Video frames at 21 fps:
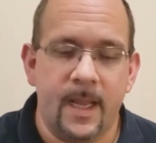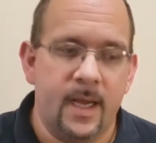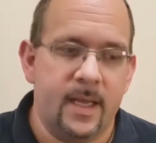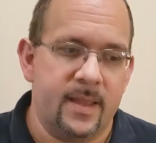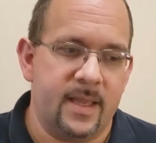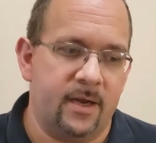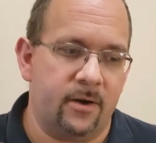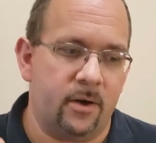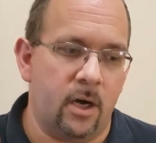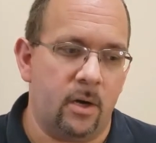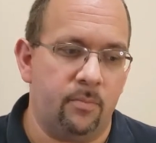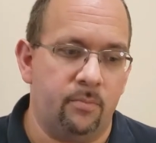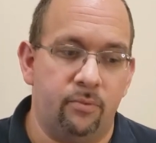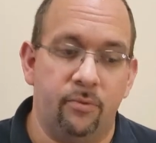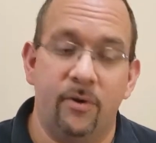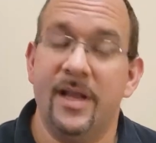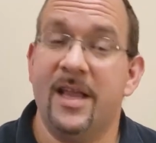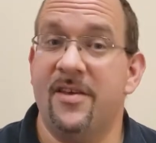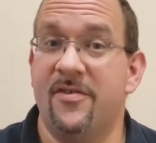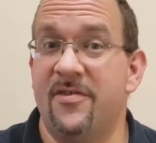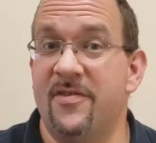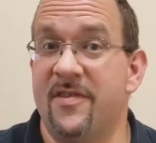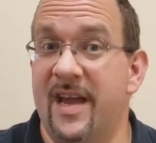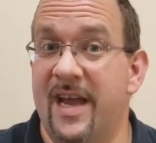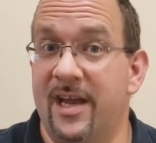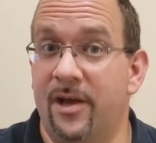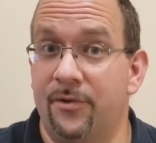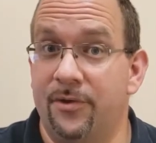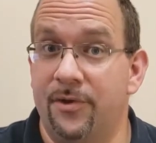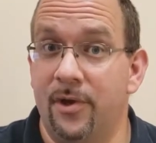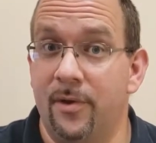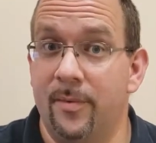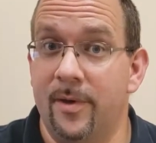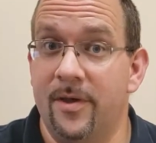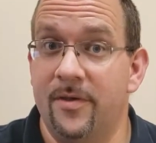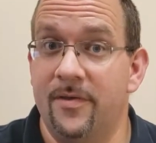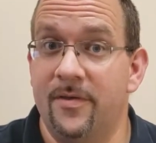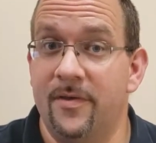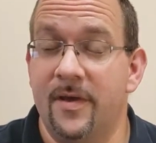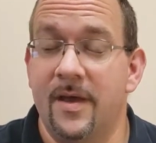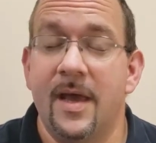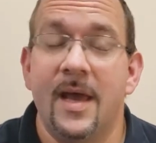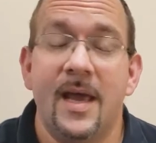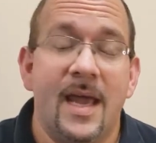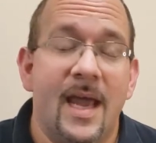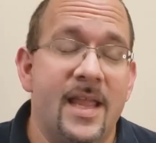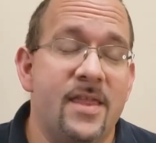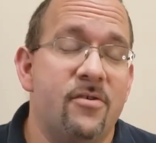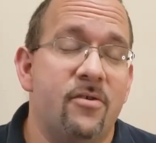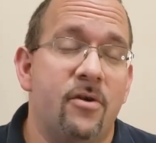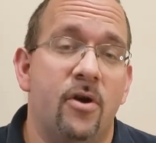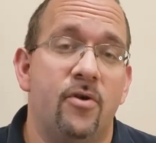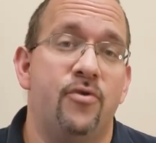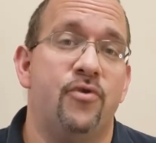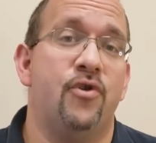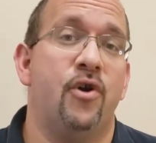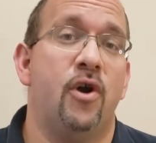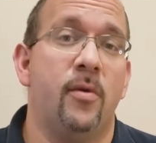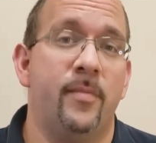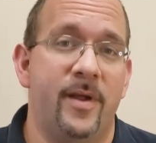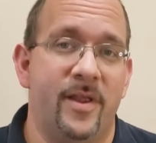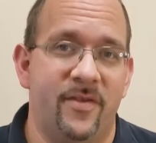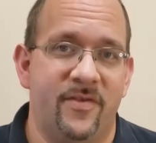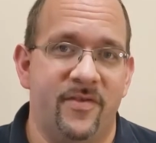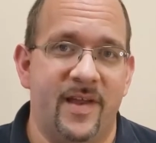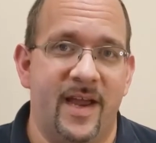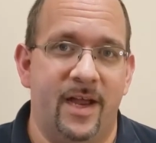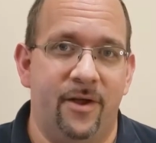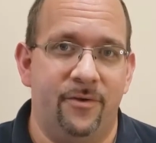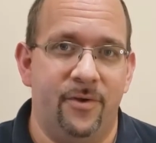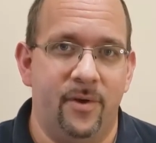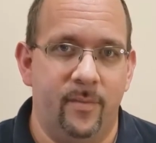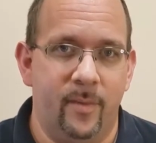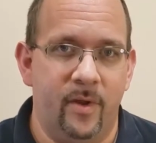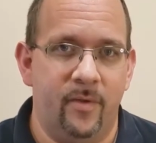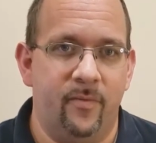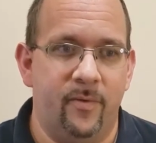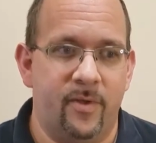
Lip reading: there are British-style tubas, and there are German-style tubas,